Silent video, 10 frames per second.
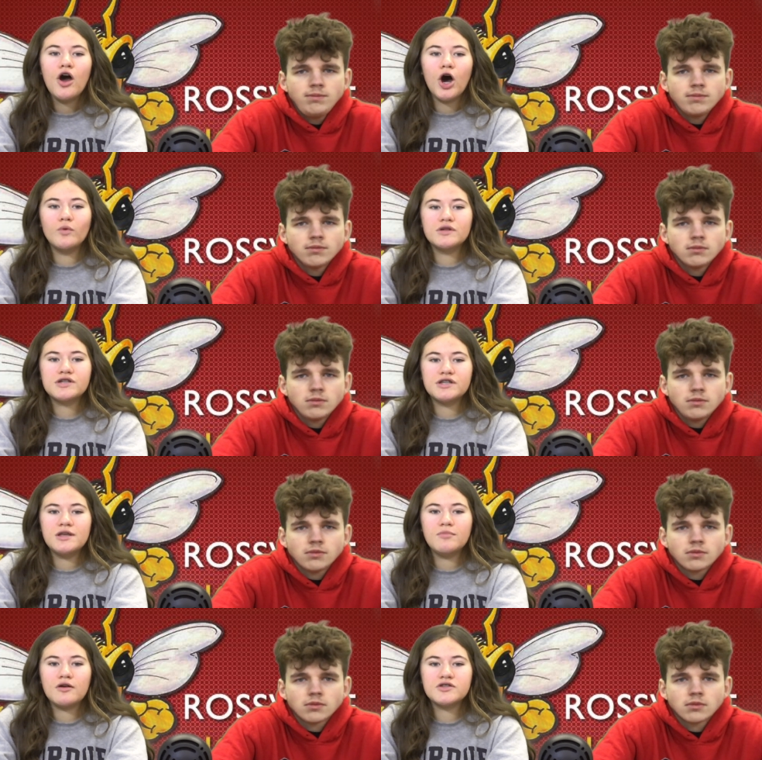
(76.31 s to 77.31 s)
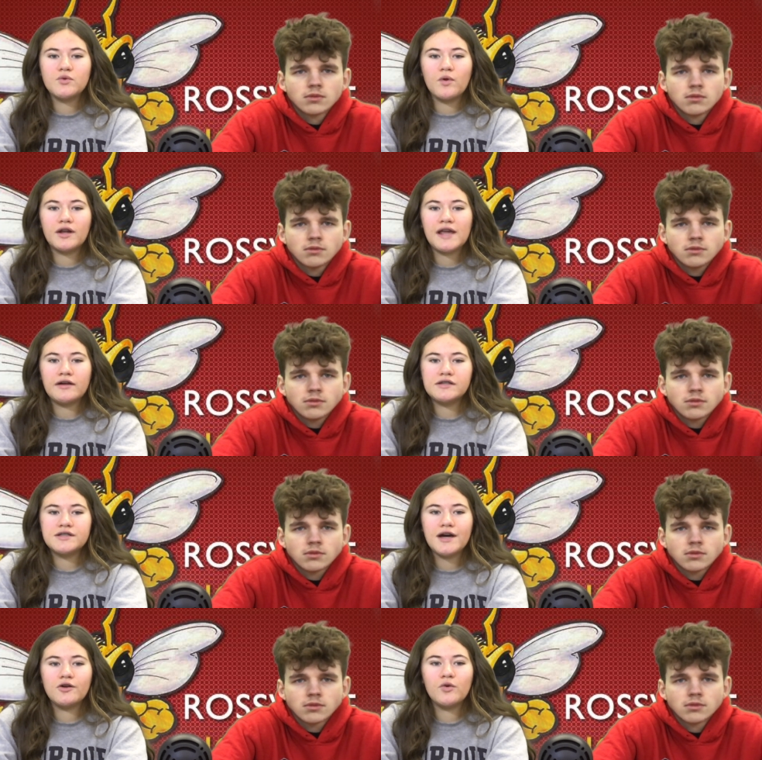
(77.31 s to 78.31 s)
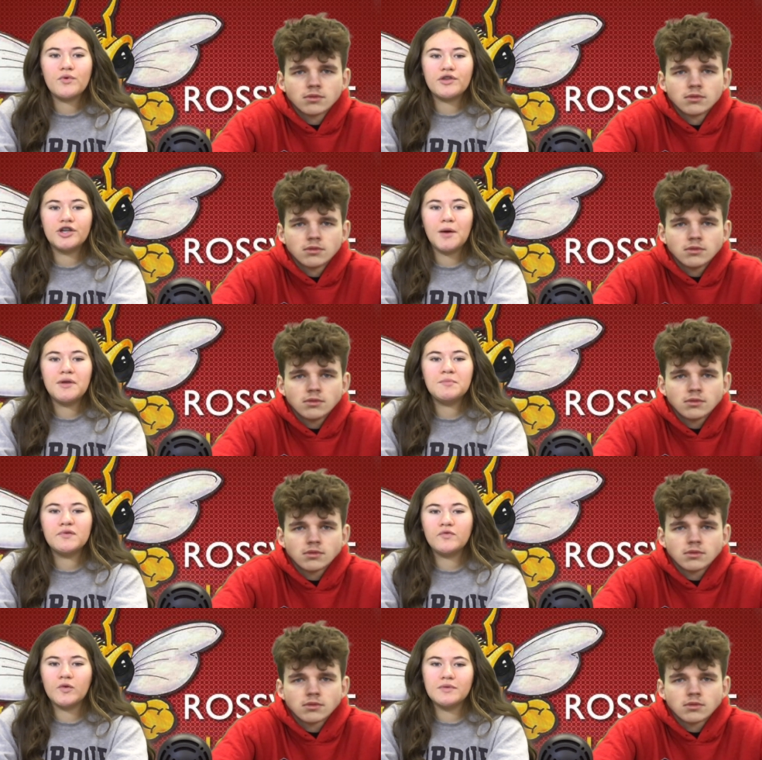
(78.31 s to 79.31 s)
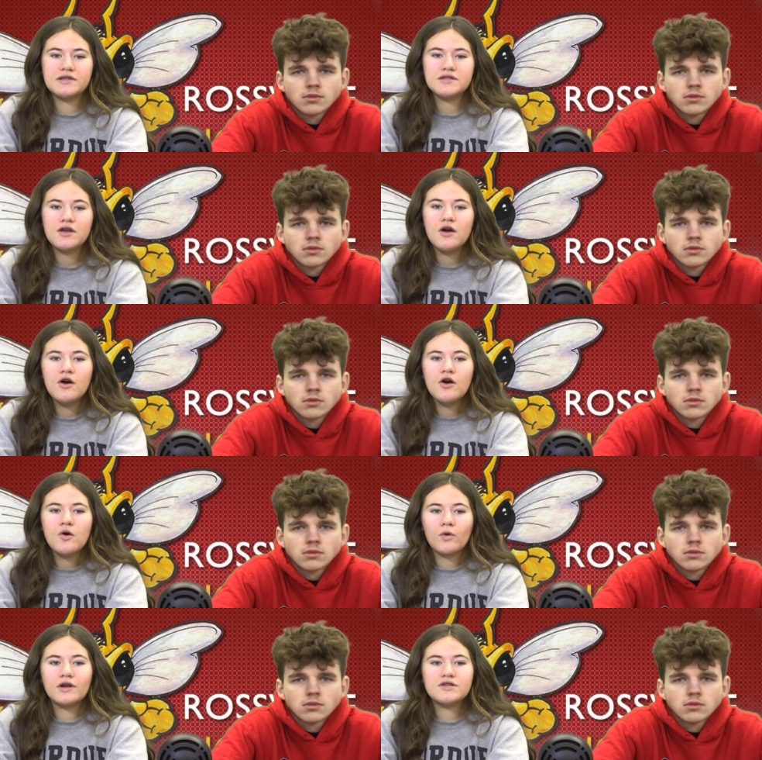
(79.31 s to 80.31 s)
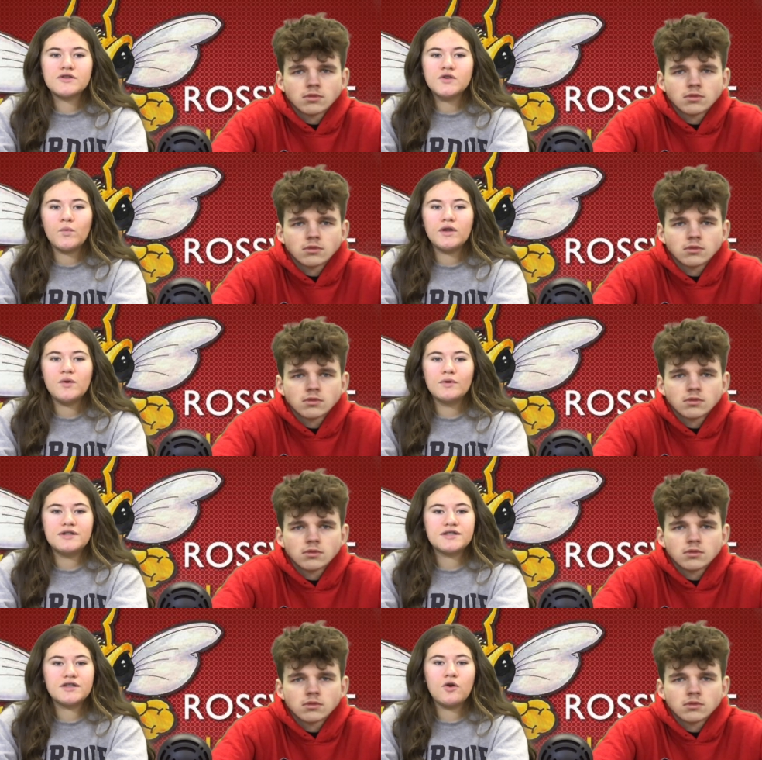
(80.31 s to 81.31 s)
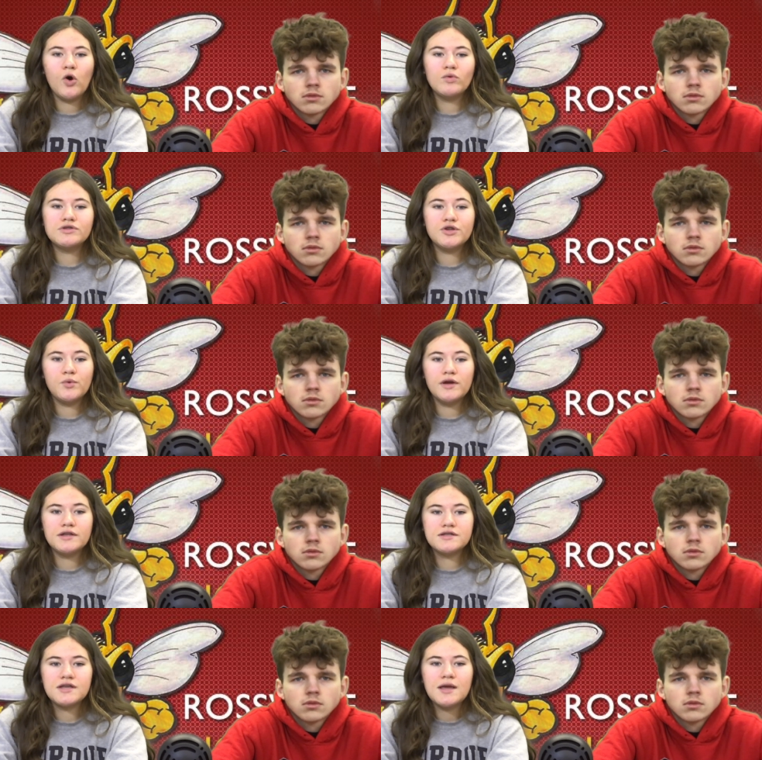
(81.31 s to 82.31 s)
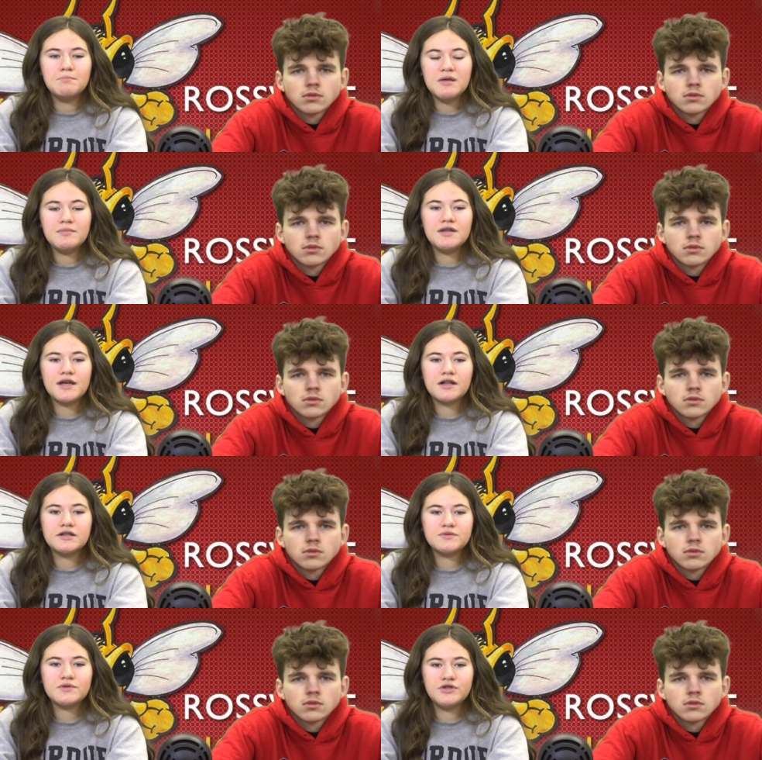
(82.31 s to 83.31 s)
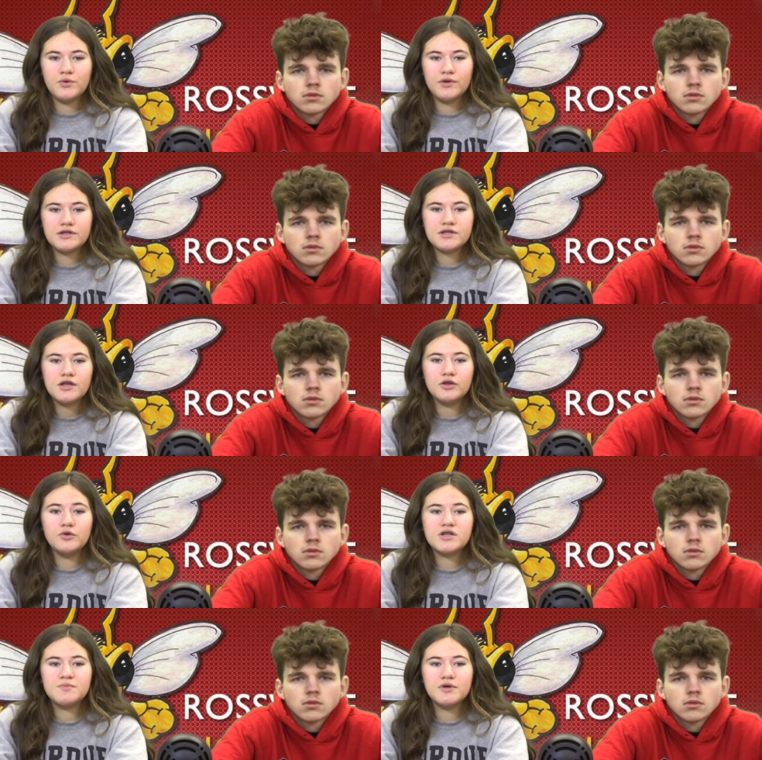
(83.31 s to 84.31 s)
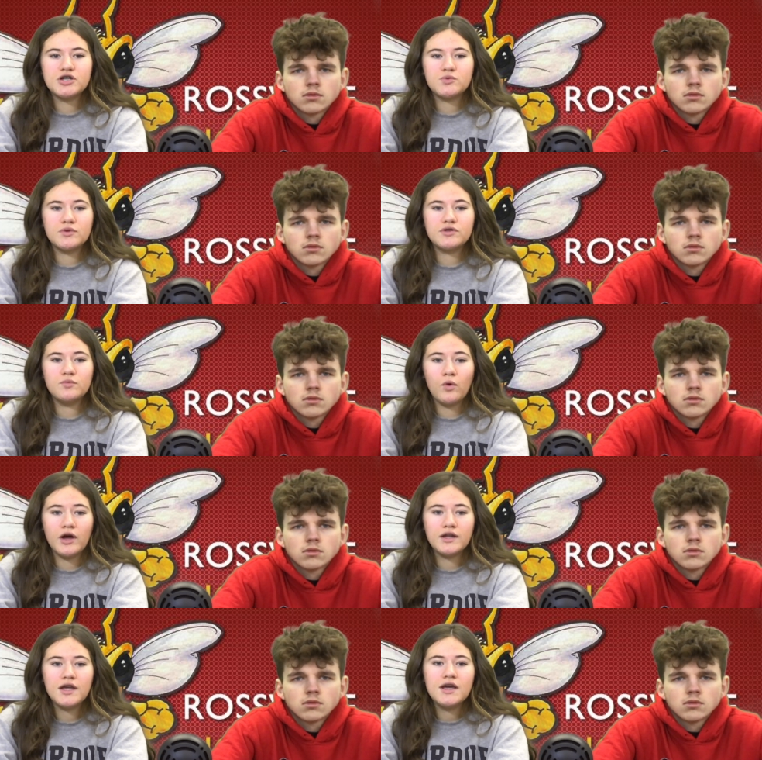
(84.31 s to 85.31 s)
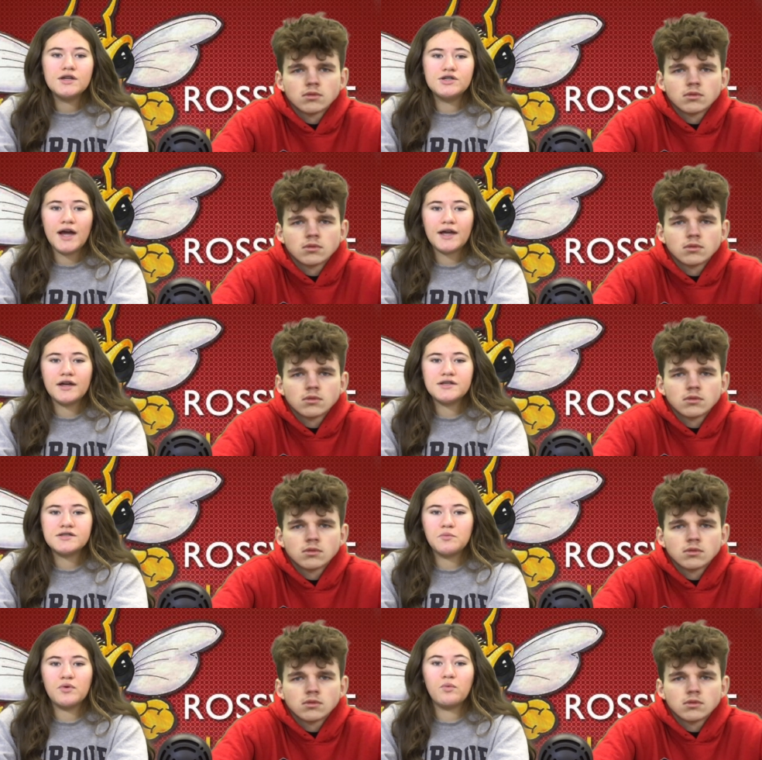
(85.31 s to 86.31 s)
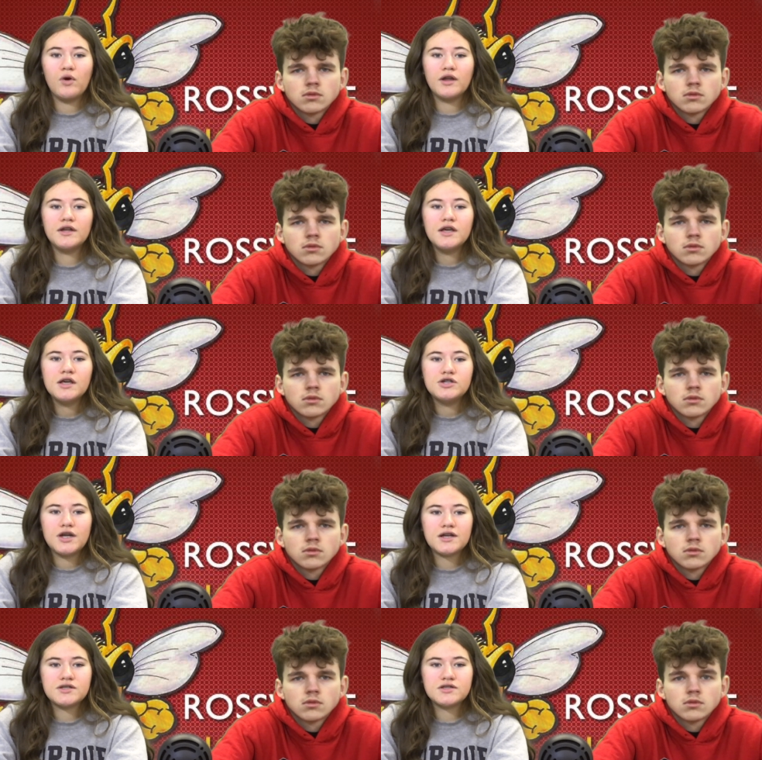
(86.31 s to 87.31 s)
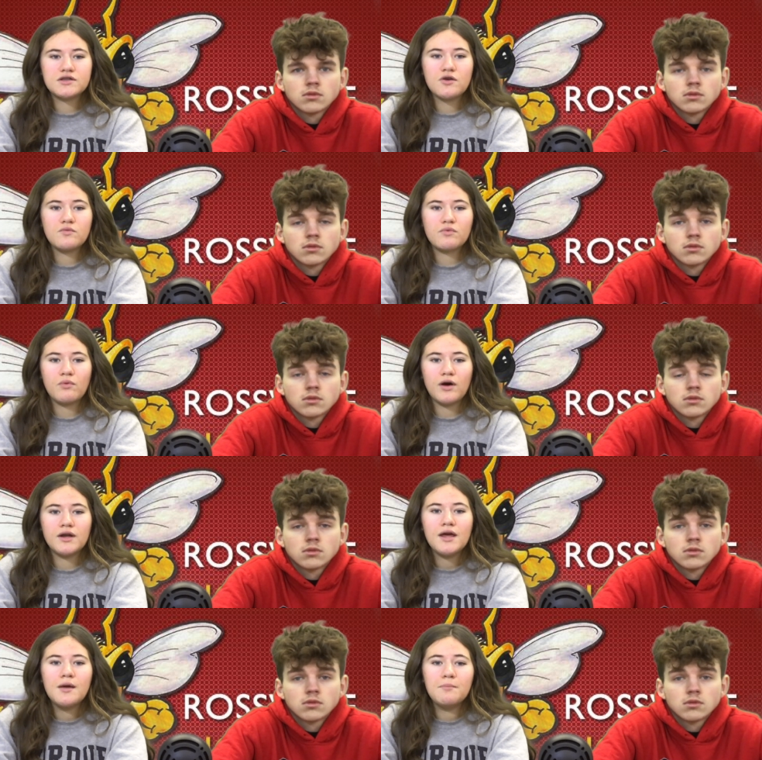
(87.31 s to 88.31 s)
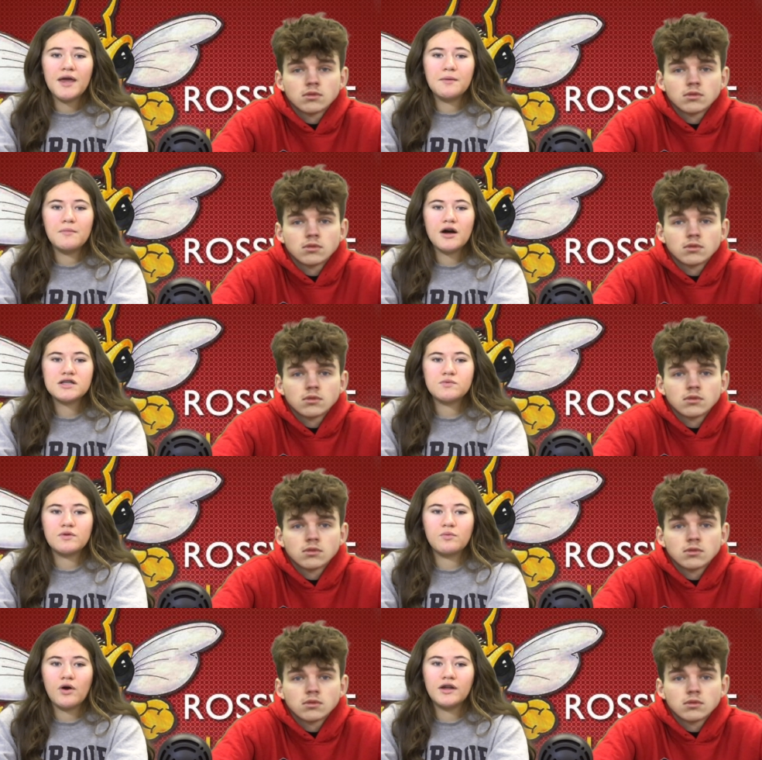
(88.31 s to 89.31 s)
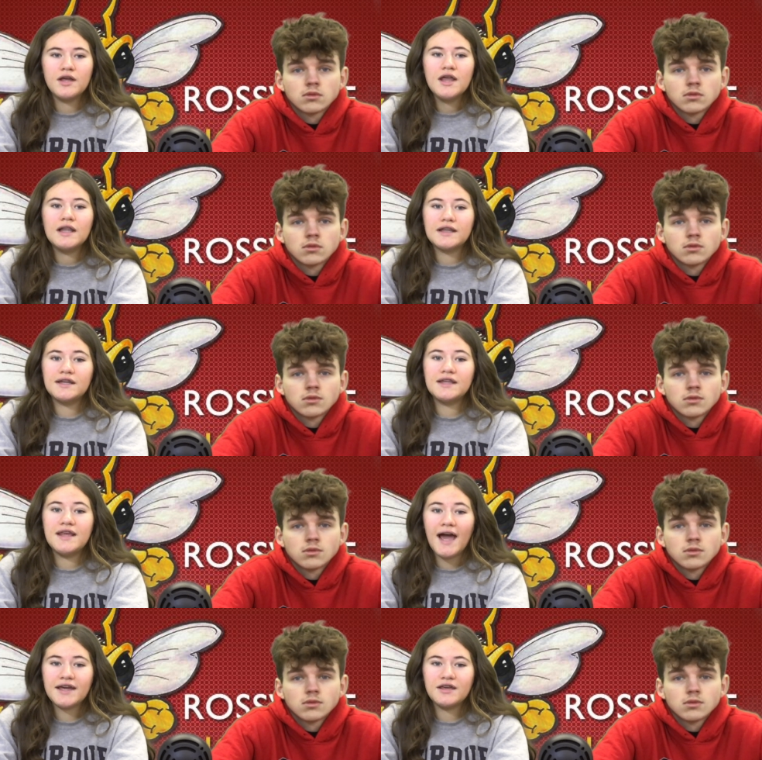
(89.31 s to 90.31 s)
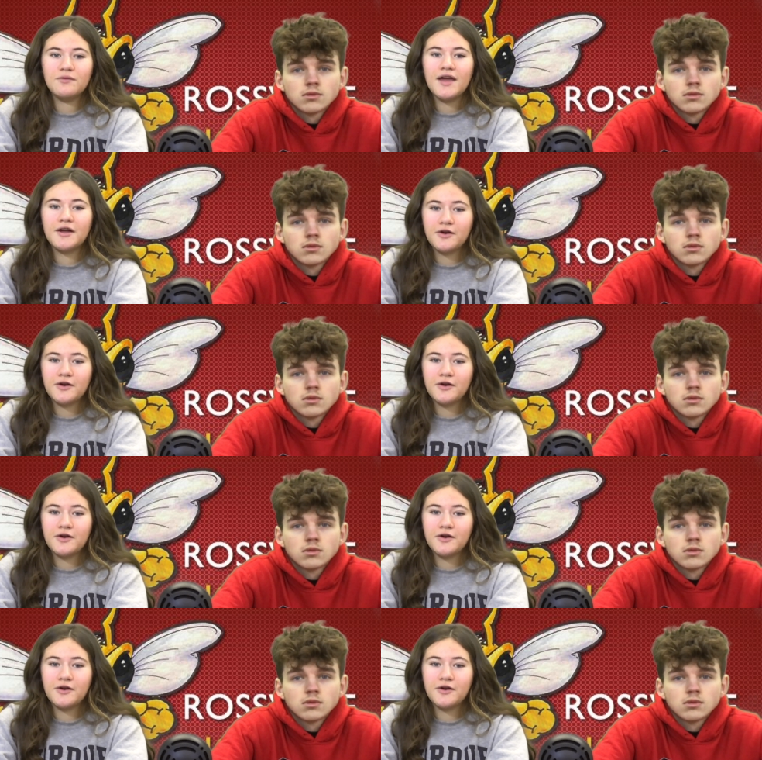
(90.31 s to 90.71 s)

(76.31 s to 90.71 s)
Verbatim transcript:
Speaker 1: Owen Schneeb also won a county title with a dominant performance. Hornets also winning were Dixon Cole with two wins, Mimi Nicholas with two wins, Lucas Bush with one, Jack Guston with one, Jackson Sloan with one, Peyton Moss with one, Landon Yagi, and